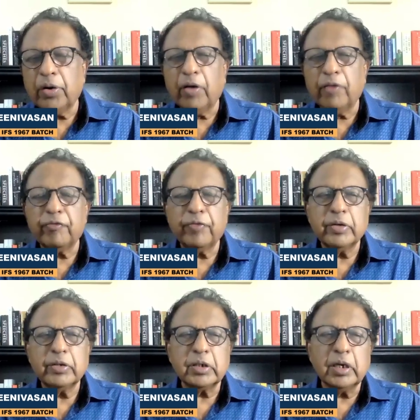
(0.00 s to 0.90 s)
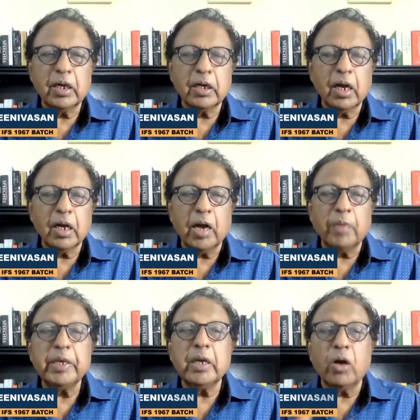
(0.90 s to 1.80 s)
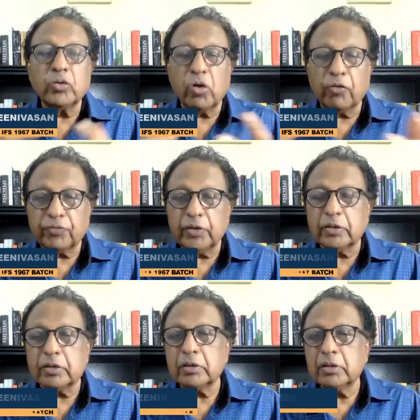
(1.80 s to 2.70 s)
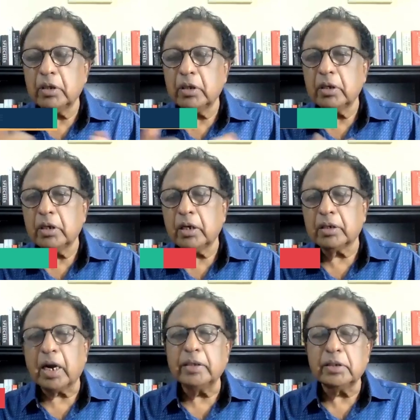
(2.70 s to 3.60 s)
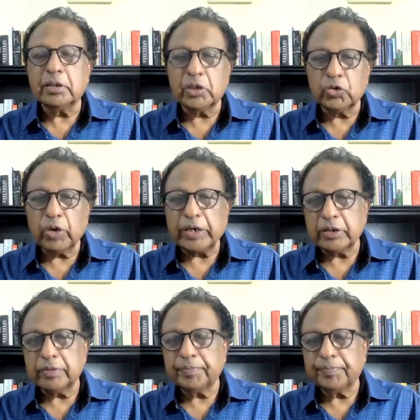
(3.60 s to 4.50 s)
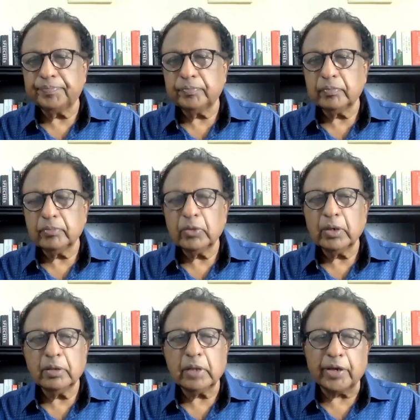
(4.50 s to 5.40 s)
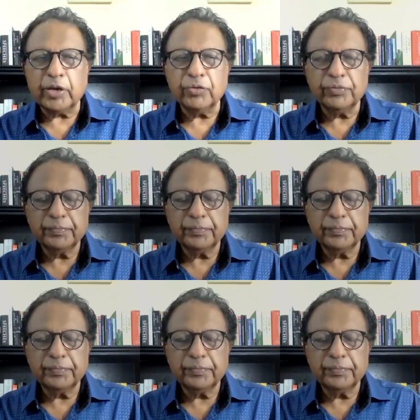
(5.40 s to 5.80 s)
of Sri Lanka coming out of this crisis situation. Thank you.